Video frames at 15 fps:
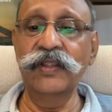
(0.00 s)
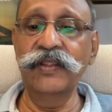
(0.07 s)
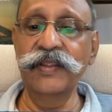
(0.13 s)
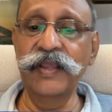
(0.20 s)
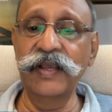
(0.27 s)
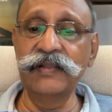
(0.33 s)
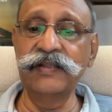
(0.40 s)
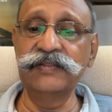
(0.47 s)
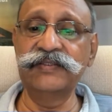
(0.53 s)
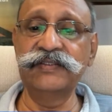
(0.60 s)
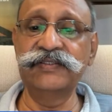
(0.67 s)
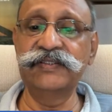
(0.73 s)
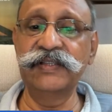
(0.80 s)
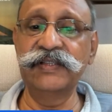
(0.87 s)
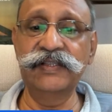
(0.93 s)
Here,
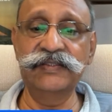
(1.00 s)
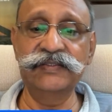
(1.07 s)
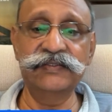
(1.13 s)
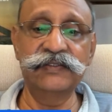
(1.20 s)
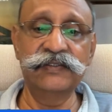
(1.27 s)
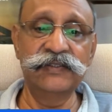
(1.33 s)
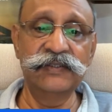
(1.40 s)
see this?